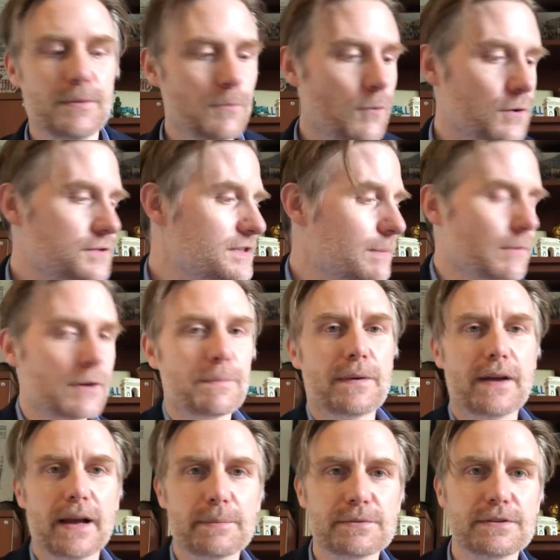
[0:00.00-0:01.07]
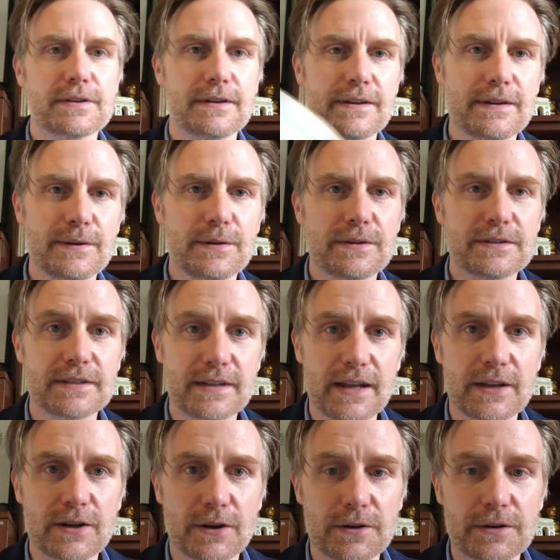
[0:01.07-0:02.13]
More similar perhaps to
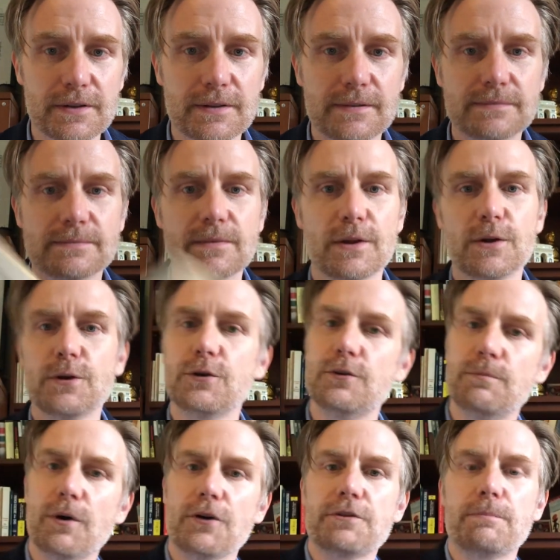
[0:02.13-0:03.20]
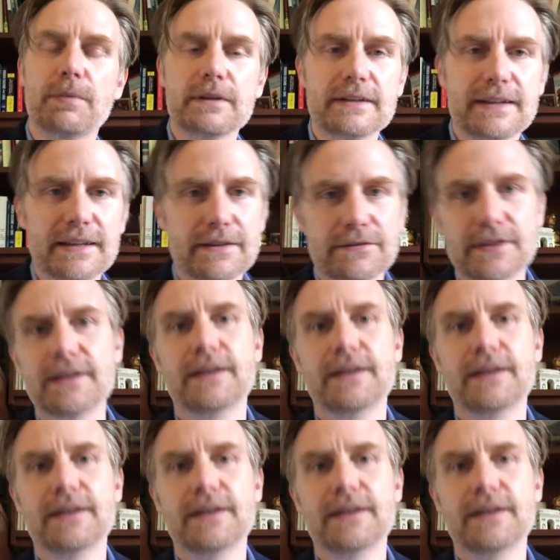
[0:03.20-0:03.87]
Descartes, who both believed